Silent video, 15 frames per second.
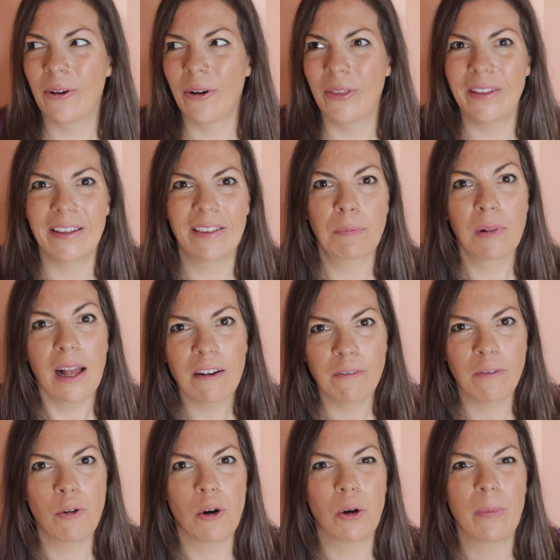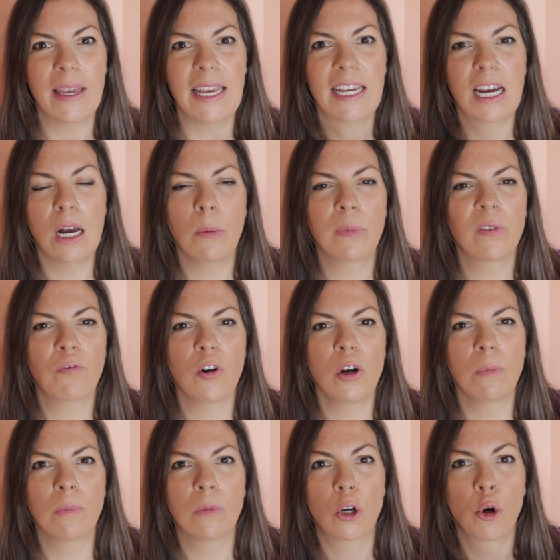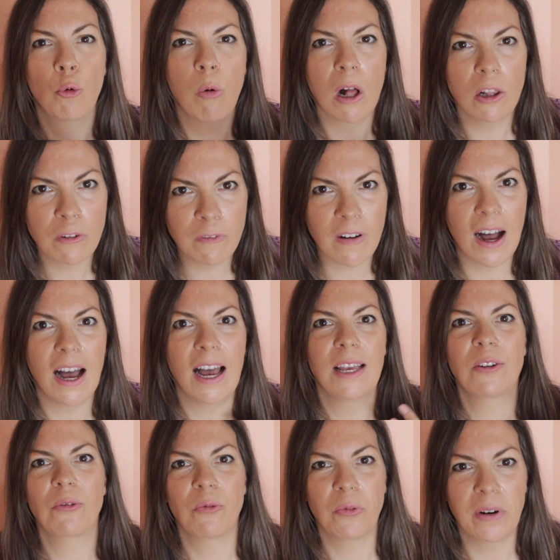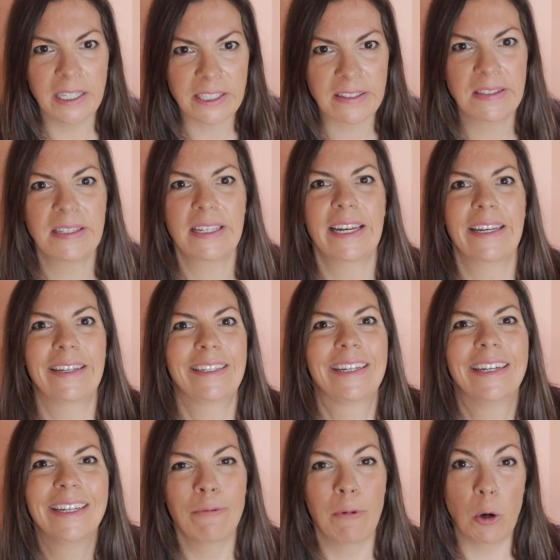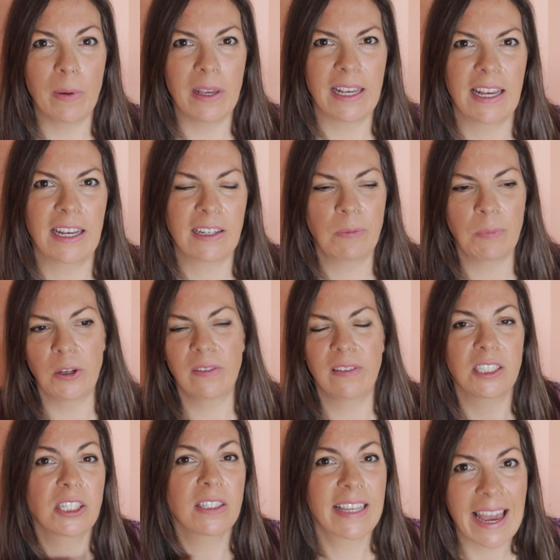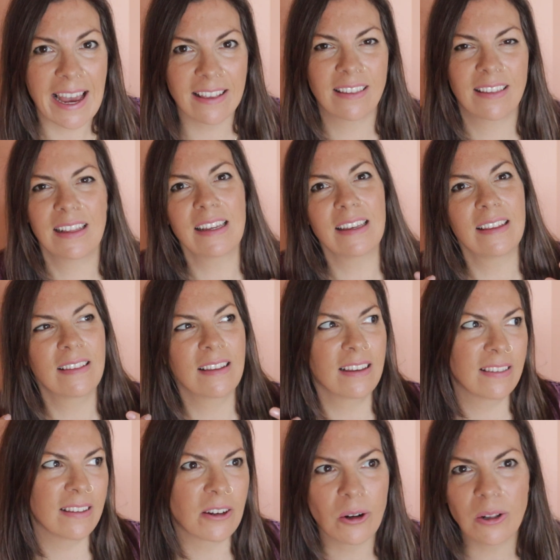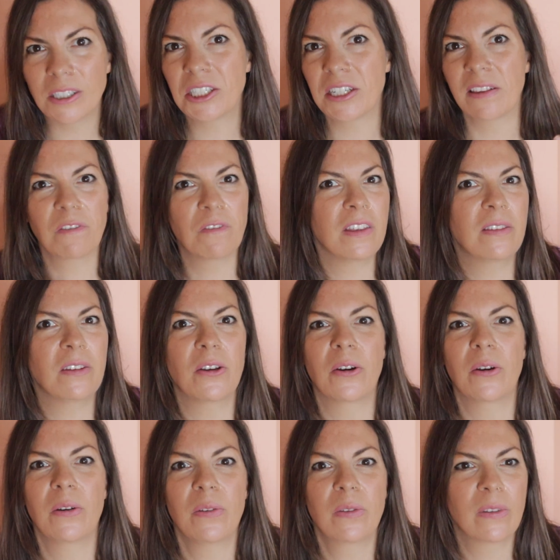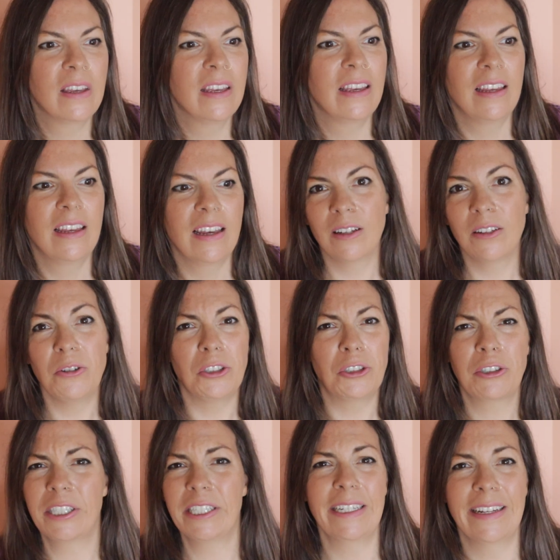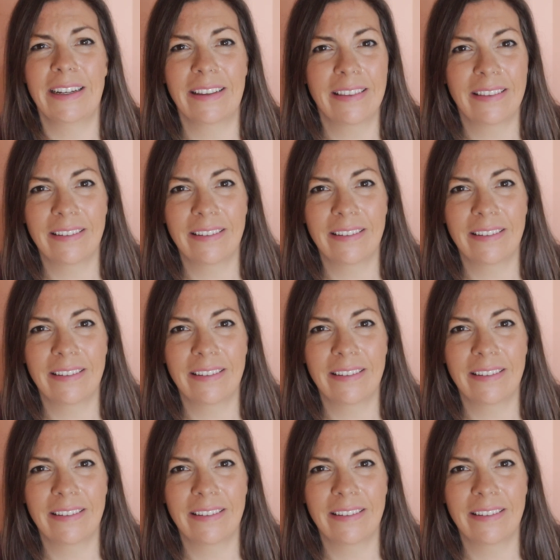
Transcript: on this platform, it comes from qualified, registered well-being experts such as counselors, psychologists, physios, nutritionists,